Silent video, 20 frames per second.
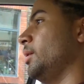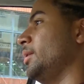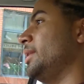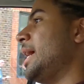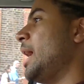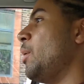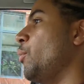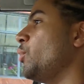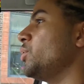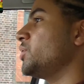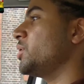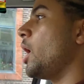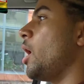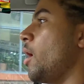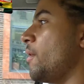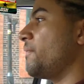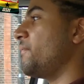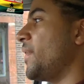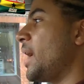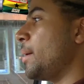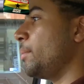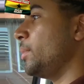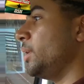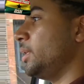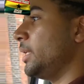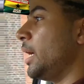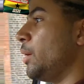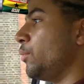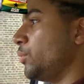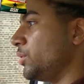That was our
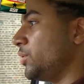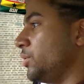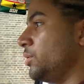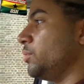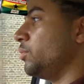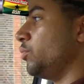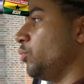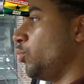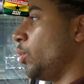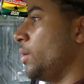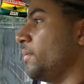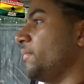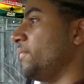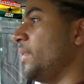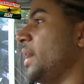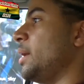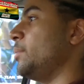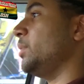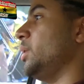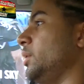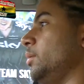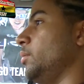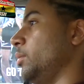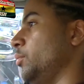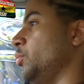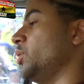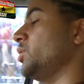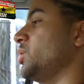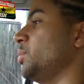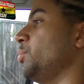family. That was one family
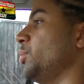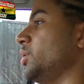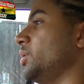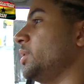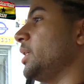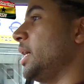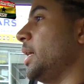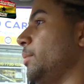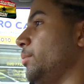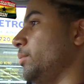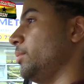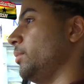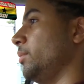once upon a time.